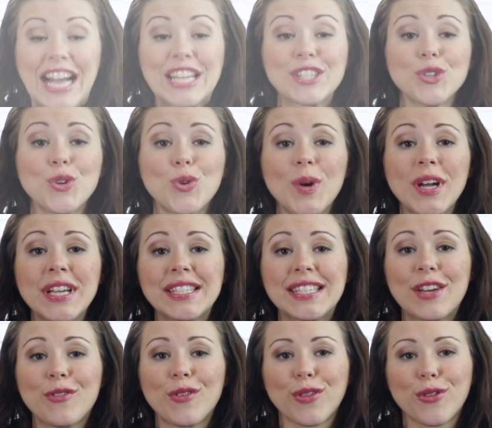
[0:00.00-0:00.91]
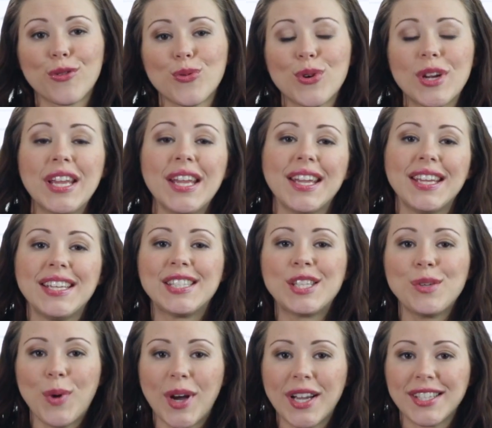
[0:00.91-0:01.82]
As always, there are three
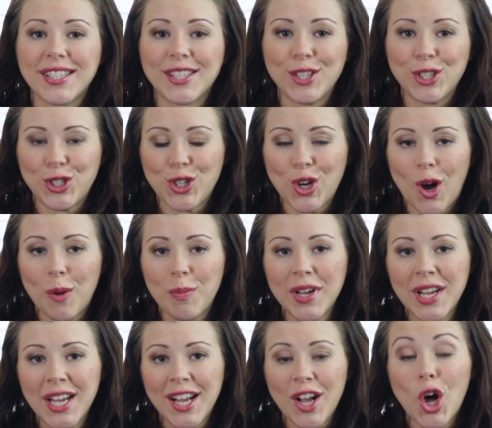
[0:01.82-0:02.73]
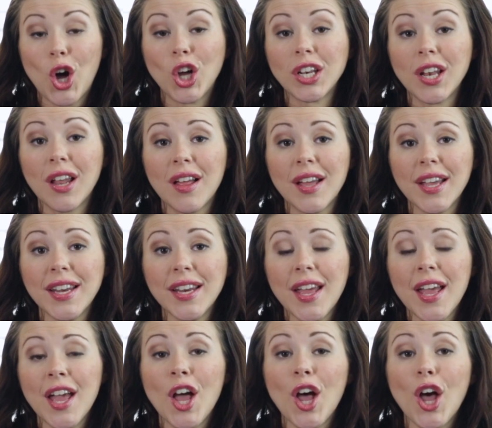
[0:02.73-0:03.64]
easy ways to shop:
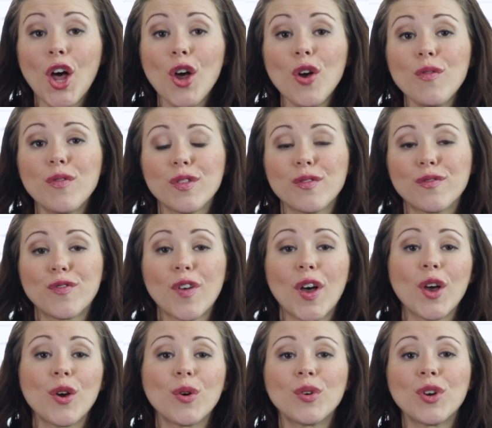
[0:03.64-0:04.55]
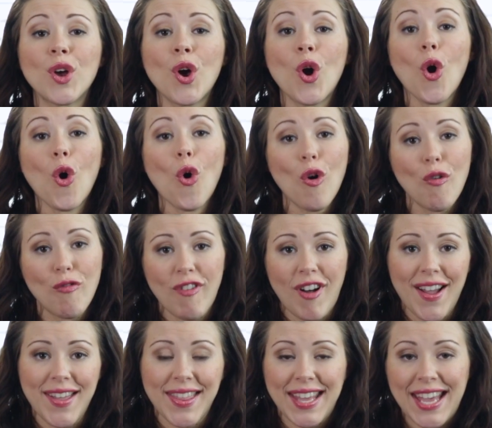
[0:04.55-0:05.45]
online, over the phone, or
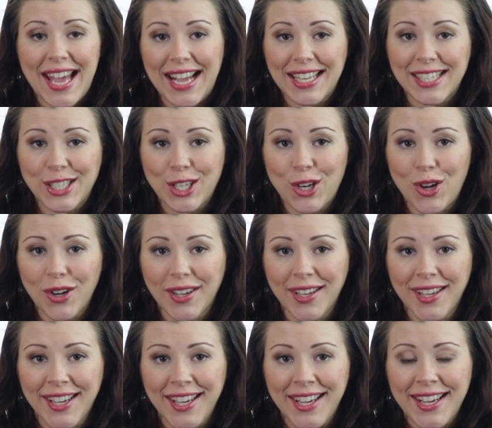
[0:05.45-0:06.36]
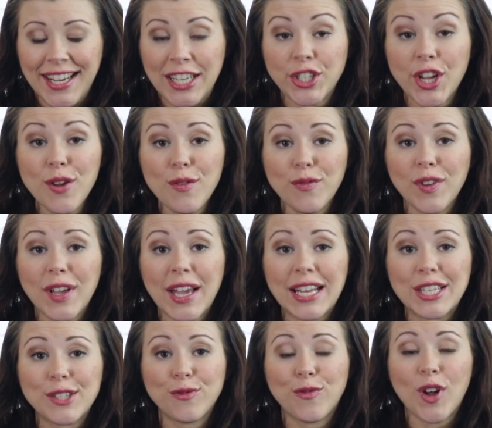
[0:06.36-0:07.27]
via the catalogue. And don't
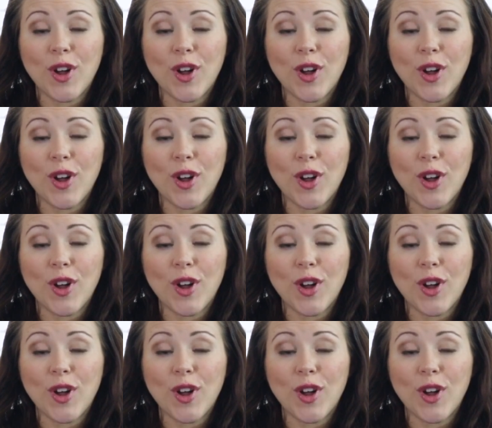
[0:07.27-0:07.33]
forget to